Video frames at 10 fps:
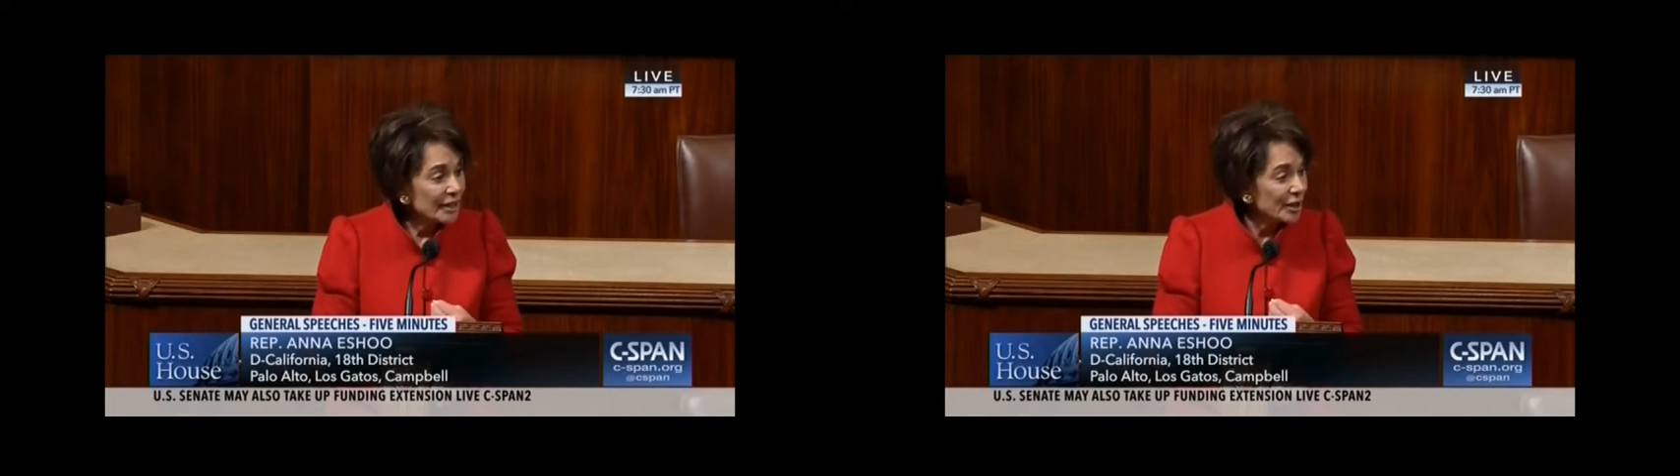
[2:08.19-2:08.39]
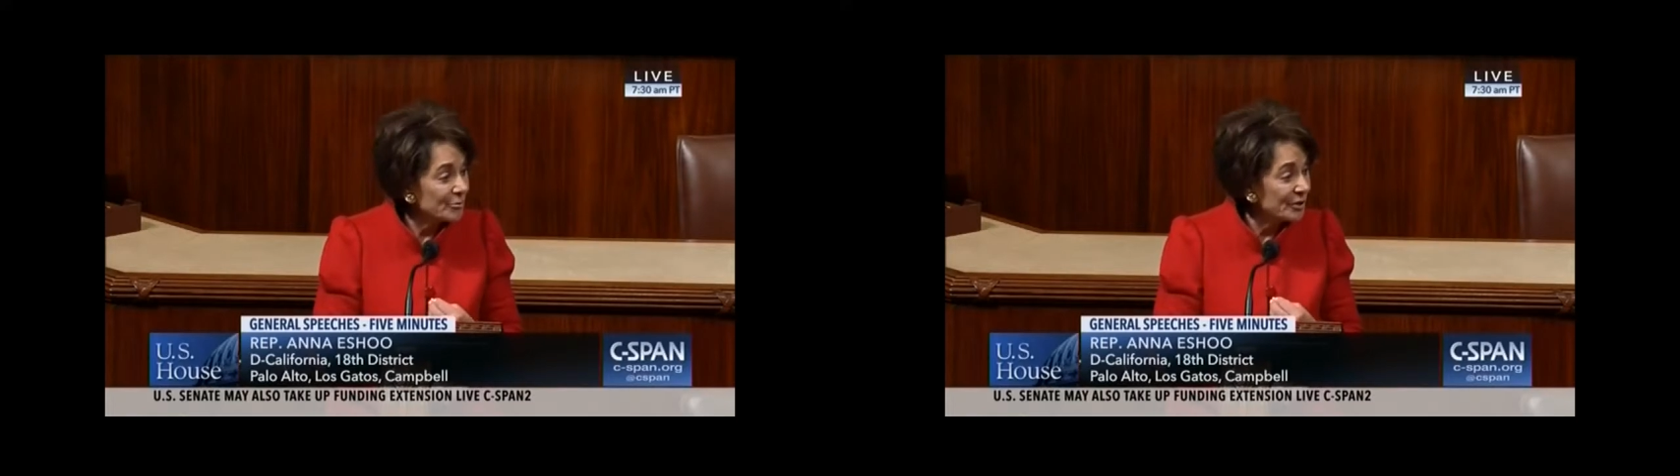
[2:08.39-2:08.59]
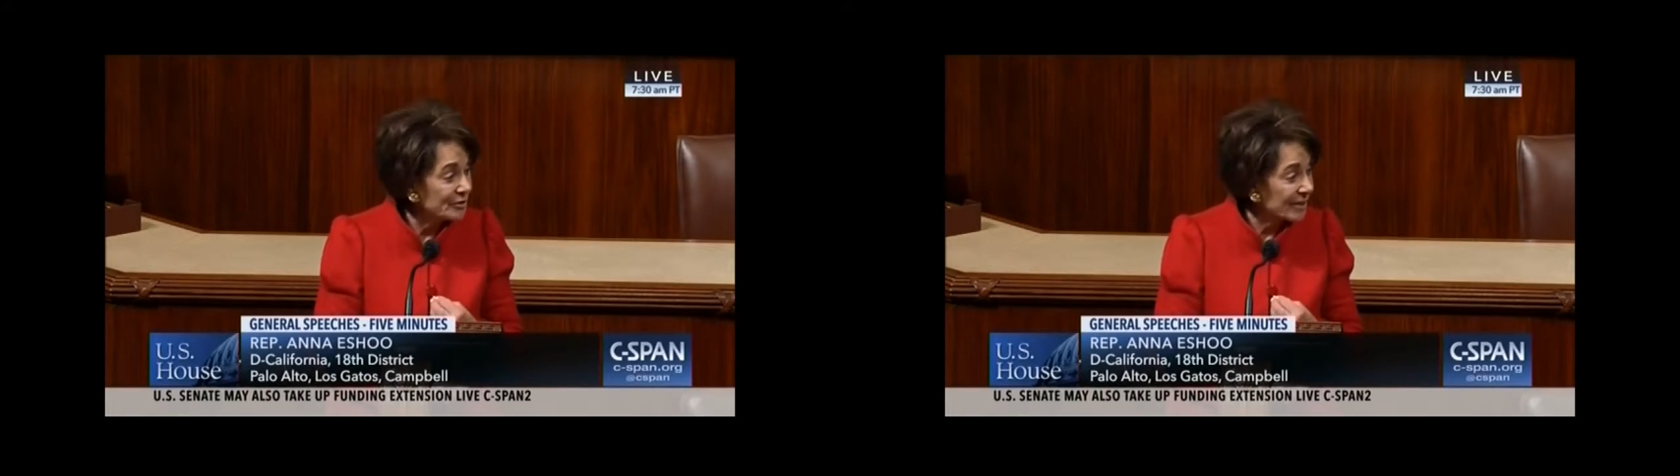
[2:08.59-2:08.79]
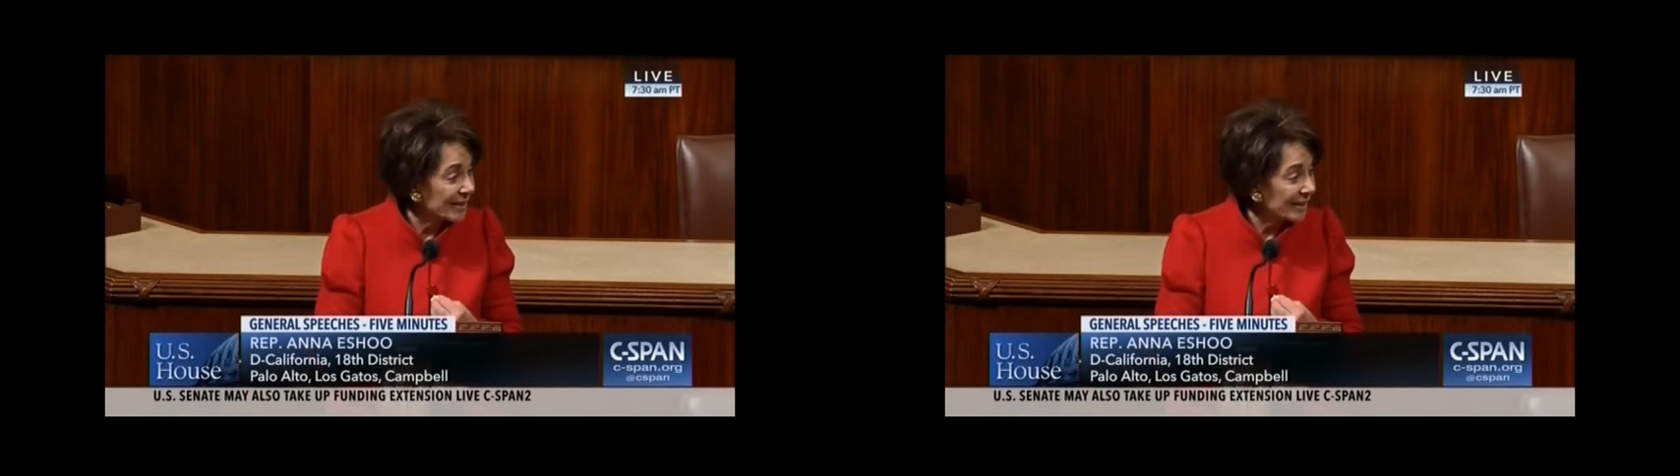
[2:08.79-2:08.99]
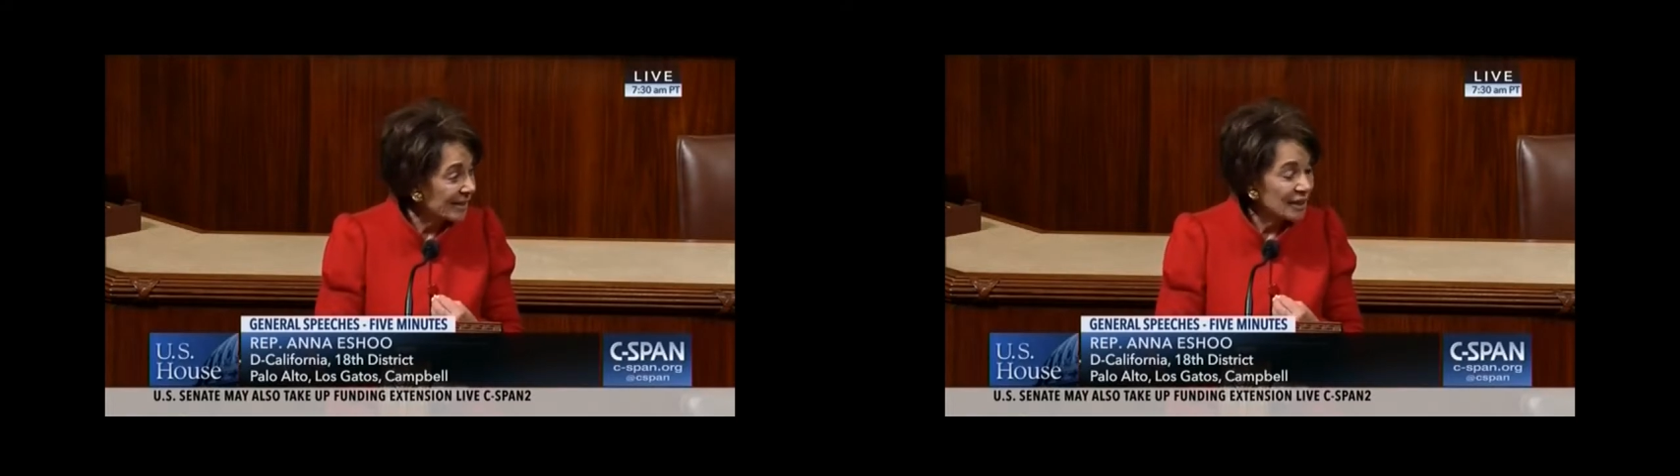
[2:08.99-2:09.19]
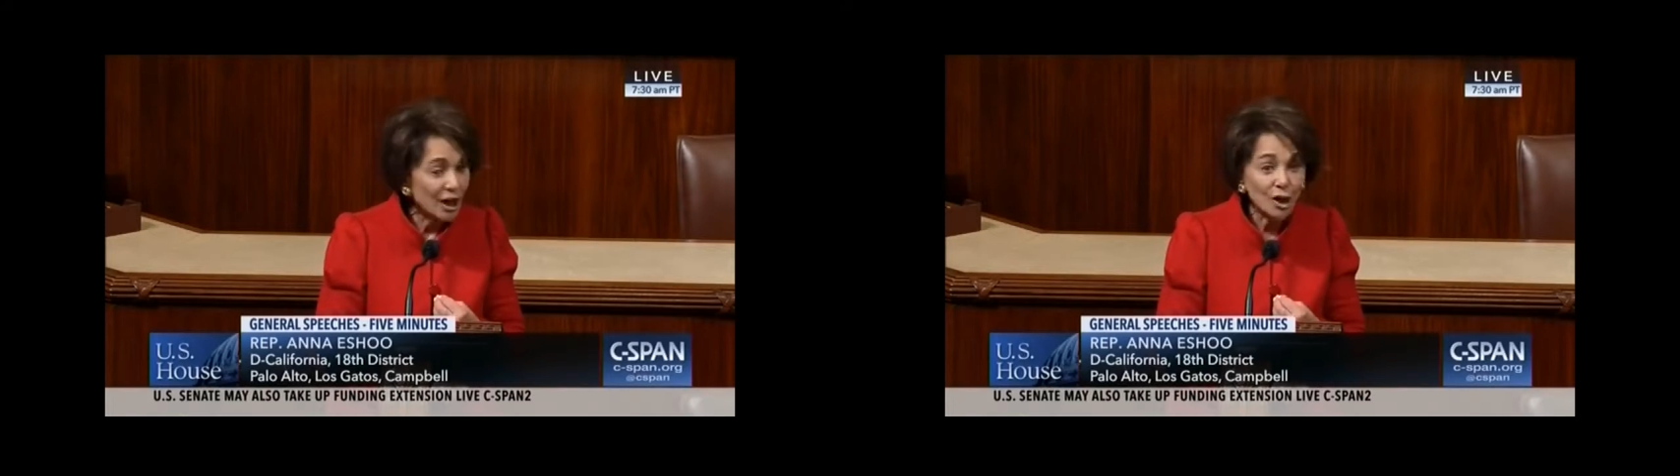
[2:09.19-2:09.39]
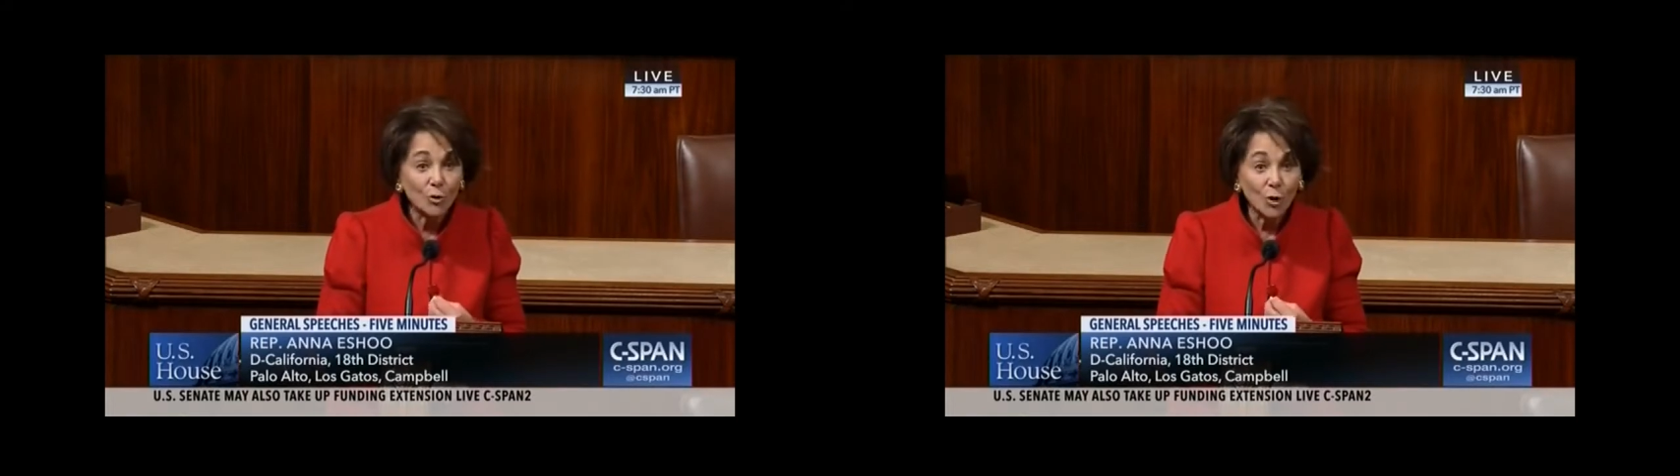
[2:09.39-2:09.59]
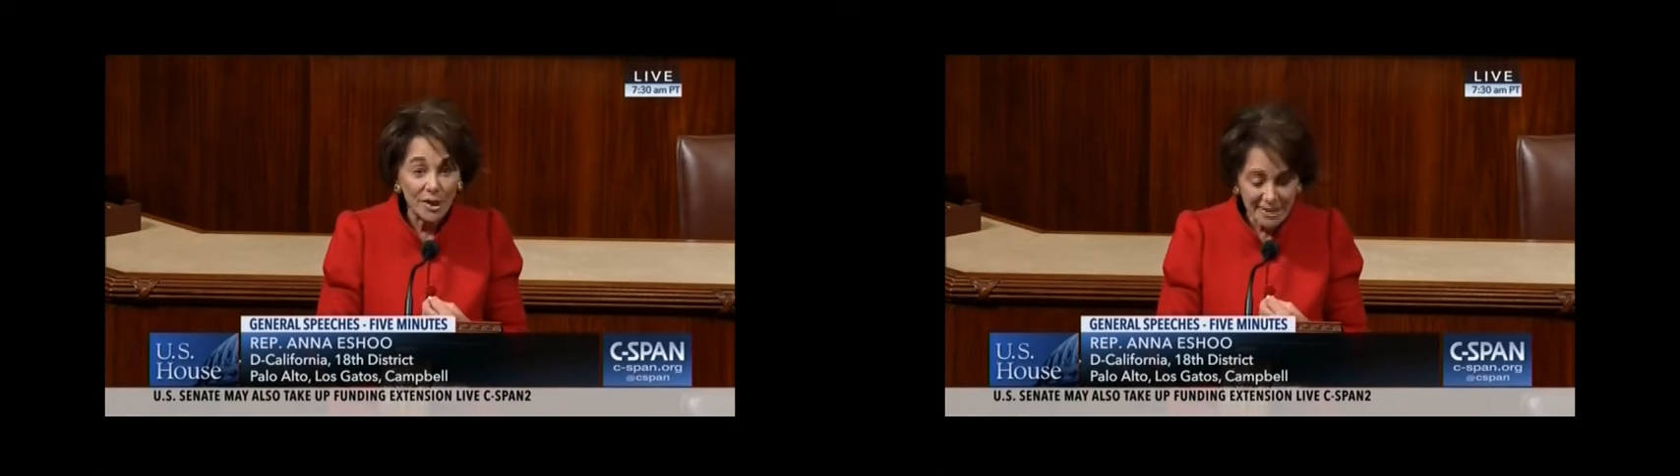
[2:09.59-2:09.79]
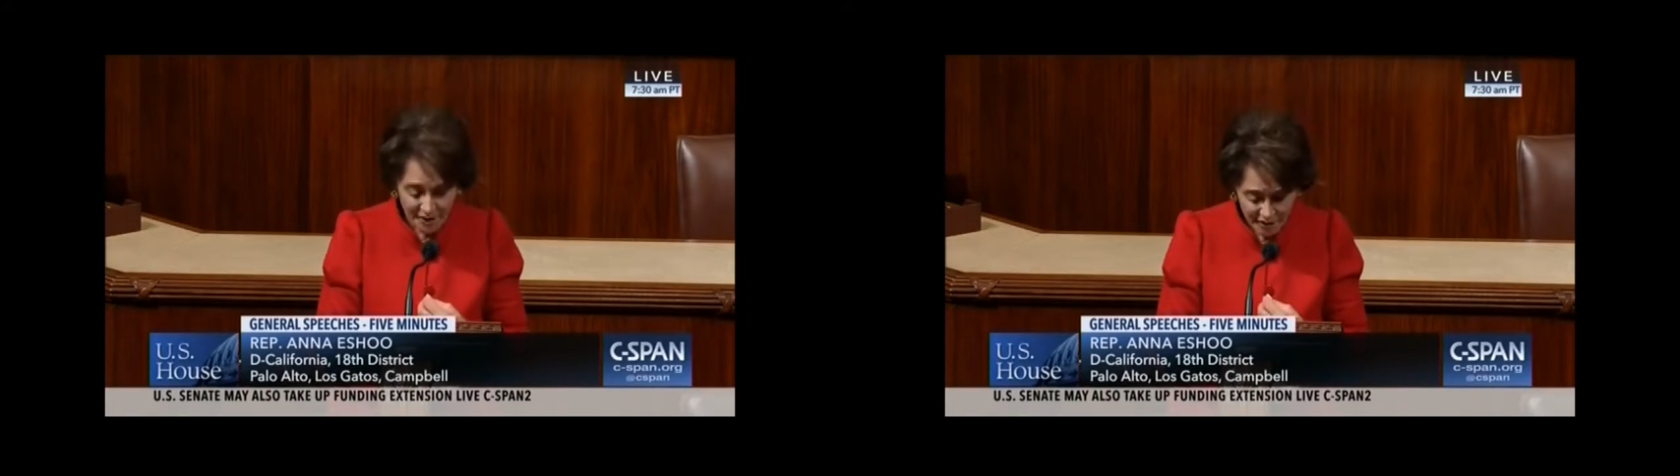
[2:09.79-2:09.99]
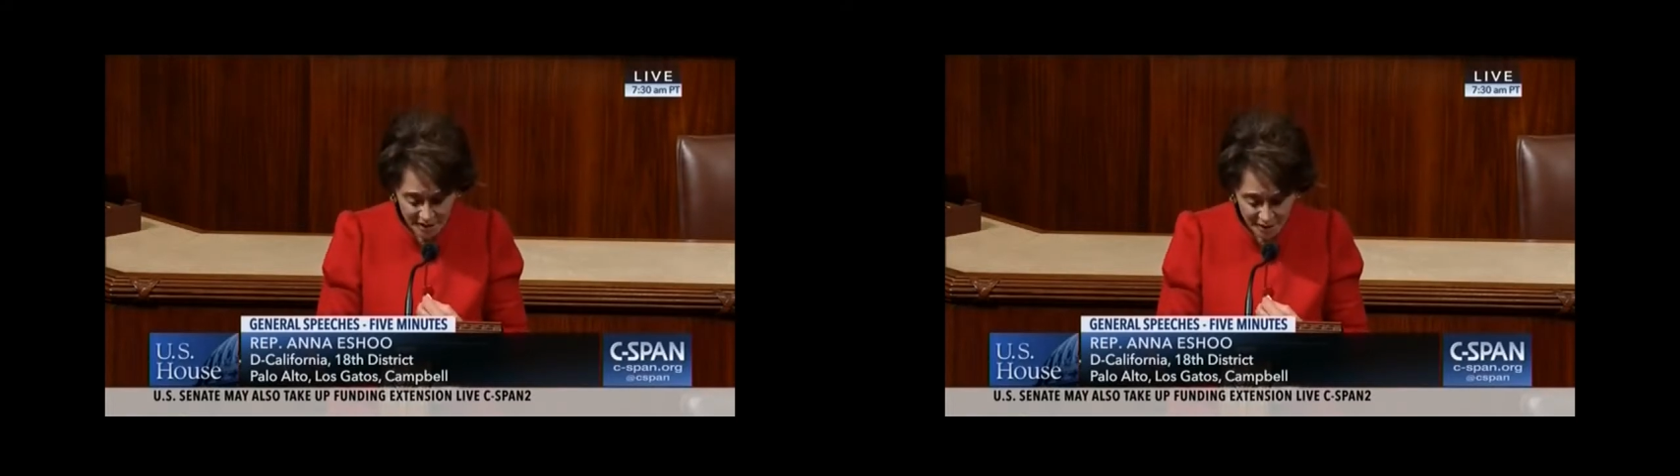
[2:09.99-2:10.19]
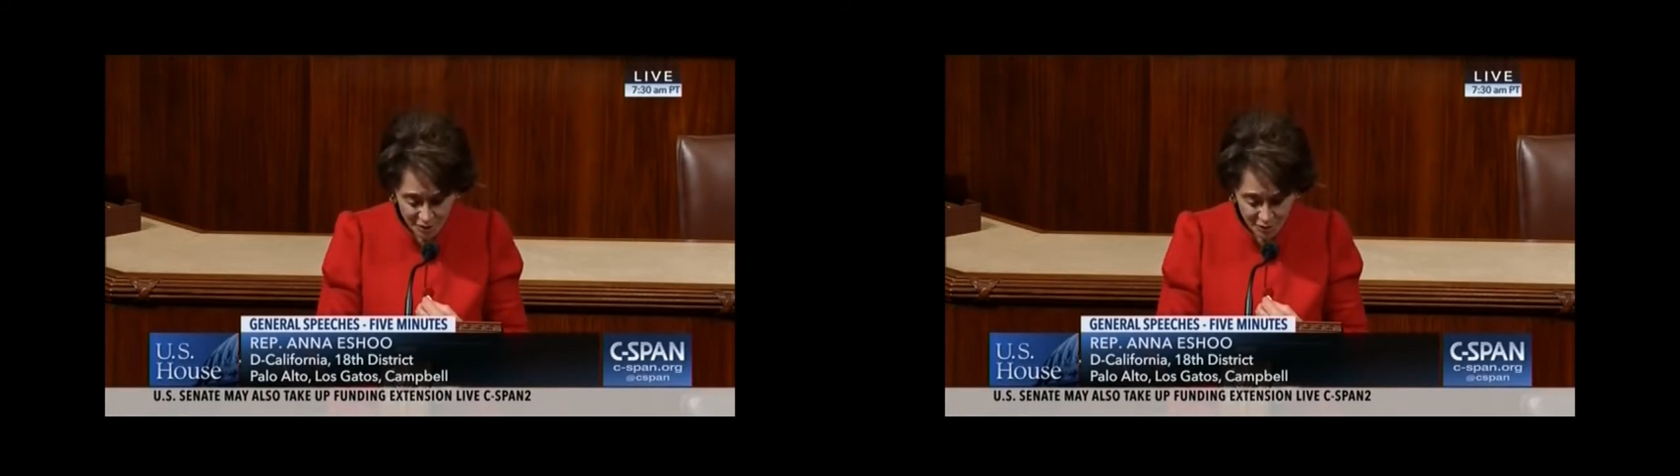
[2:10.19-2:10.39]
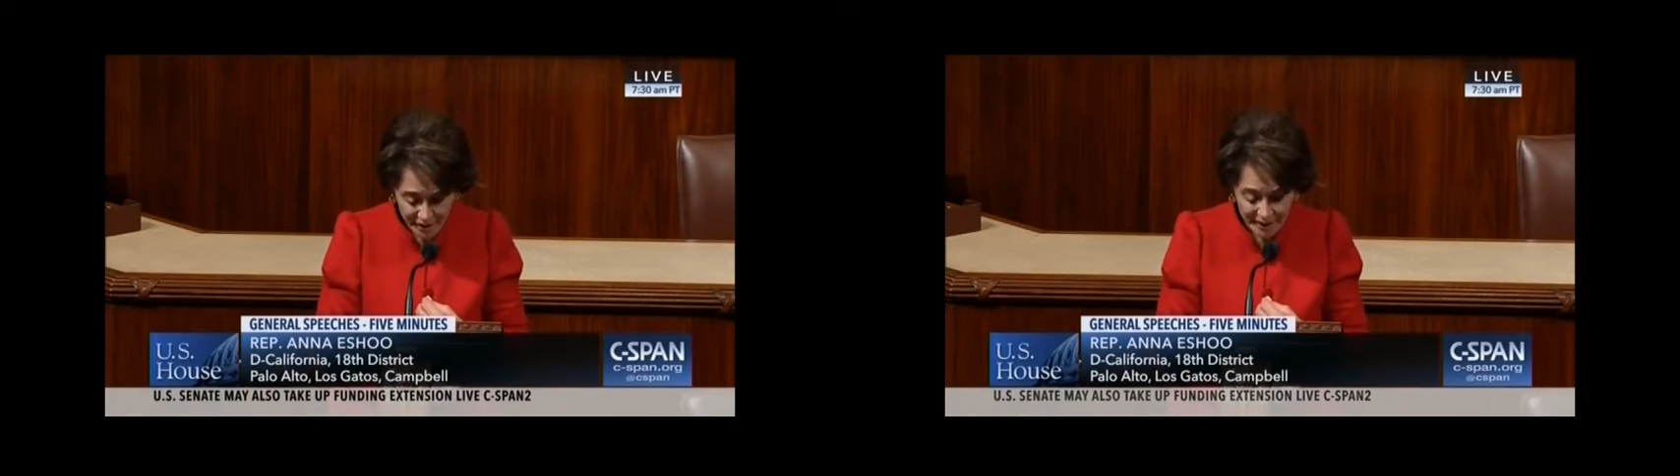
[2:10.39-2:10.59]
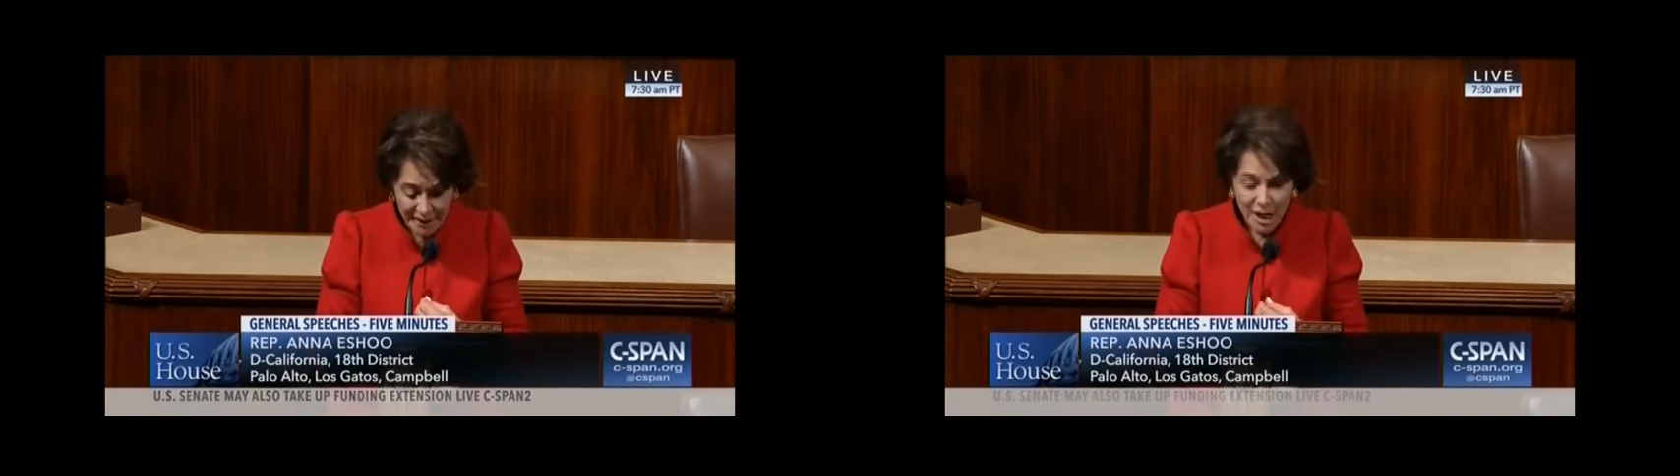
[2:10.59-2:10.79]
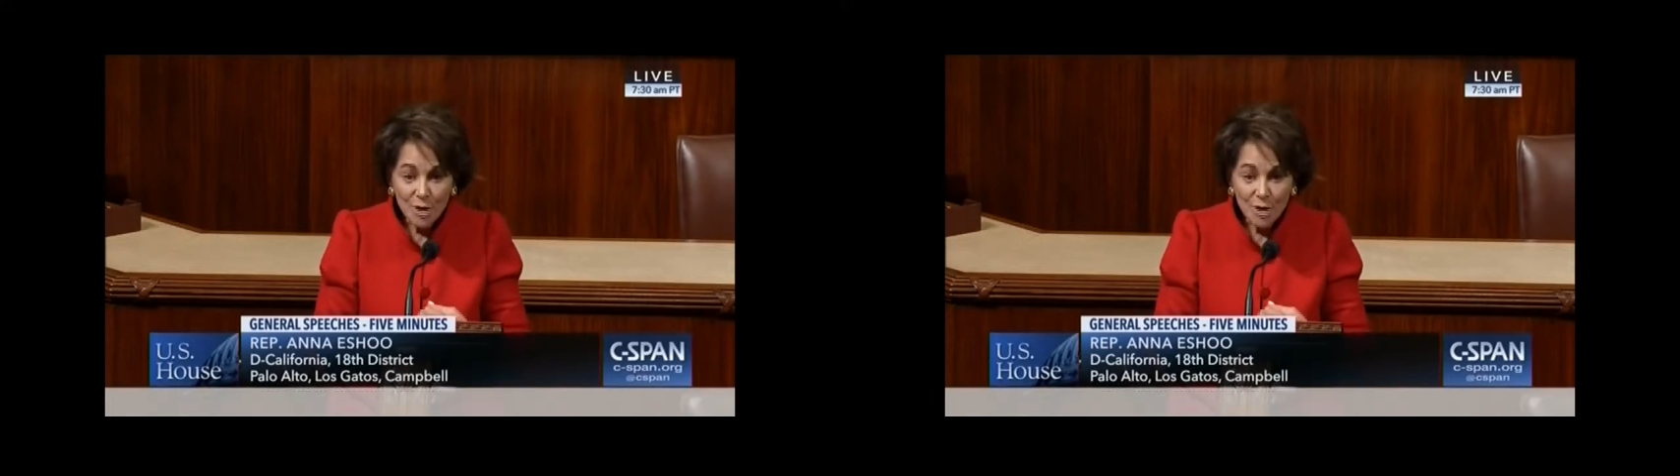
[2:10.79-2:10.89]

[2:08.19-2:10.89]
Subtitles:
community across our country,